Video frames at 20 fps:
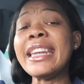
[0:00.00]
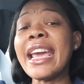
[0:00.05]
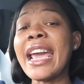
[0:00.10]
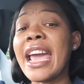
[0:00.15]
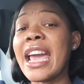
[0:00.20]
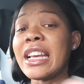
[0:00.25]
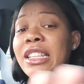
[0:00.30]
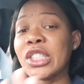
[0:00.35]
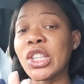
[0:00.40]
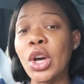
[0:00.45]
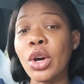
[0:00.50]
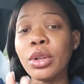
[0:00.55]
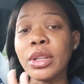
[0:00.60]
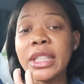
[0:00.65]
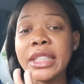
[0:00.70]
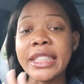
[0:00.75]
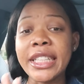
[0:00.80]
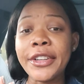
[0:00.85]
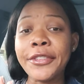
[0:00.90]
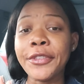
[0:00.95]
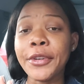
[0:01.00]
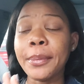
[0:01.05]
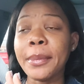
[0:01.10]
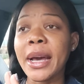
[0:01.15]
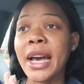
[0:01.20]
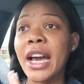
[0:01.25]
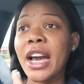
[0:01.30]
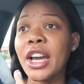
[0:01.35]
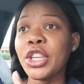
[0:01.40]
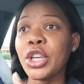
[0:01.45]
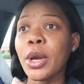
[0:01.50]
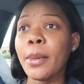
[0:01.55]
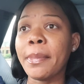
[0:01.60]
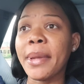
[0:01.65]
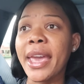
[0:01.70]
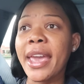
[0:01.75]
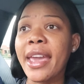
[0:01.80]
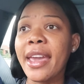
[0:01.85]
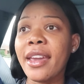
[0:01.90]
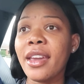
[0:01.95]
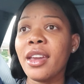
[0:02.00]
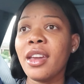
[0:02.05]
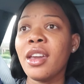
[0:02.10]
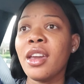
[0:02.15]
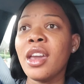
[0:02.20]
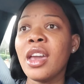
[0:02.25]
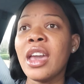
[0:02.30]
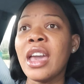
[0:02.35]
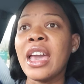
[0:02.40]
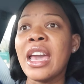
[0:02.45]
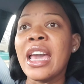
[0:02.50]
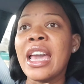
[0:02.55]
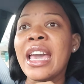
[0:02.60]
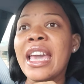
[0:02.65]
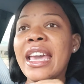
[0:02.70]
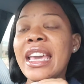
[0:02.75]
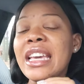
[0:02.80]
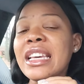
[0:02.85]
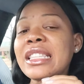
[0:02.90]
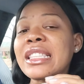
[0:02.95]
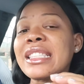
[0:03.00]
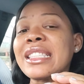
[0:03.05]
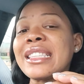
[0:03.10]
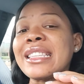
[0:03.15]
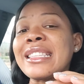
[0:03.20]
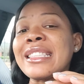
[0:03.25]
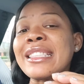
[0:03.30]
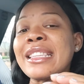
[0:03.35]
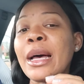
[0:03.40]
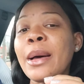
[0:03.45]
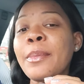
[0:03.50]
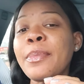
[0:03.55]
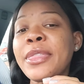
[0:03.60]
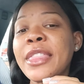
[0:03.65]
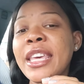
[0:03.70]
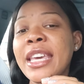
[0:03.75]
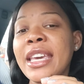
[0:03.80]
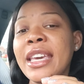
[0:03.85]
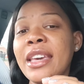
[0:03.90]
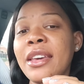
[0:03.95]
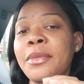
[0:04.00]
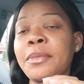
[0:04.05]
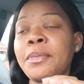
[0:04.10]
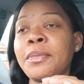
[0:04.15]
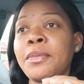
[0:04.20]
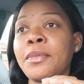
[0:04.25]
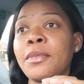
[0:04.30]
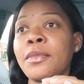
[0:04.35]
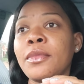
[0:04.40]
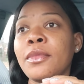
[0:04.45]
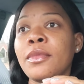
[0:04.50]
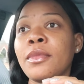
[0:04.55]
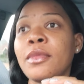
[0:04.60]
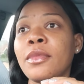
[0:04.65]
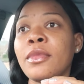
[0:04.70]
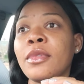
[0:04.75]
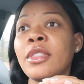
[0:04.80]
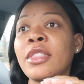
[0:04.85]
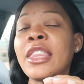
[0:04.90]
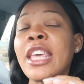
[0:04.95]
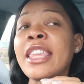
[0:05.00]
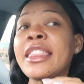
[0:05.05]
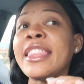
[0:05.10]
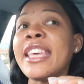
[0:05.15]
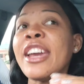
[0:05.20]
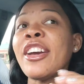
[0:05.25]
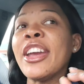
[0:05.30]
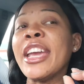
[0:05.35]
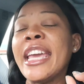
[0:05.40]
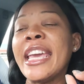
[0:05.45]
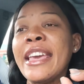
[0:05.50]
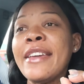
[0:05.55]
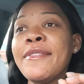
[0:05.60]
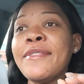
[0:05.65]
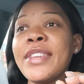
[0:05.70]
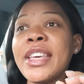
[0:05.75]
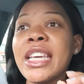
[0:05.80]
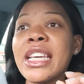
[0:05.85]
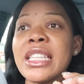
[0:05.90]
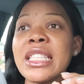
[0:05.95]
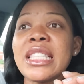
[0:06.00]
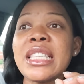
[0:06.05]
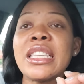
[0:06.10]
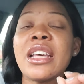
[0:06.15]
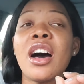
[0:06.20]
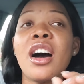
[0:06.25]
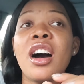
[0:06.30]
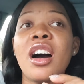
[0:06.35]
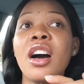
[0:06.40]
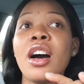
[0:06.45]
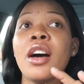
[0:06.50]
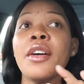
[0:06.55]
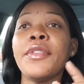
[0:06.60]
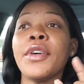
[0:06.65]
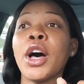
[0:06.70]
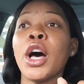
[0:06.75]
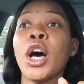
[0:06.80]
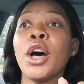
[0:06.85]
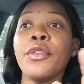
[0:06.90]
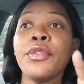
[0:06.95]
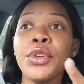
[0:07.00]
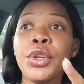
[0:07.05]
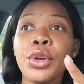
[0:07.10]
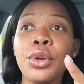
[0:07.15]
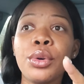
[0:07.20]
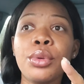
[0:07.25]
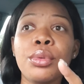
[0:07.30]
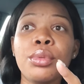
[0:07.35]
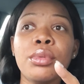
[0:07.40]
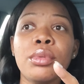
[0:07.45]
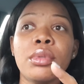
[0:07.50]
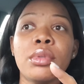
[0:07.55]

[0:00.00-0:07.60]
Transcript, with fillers: they act totally different behind your back, it's something that they're envious of of you.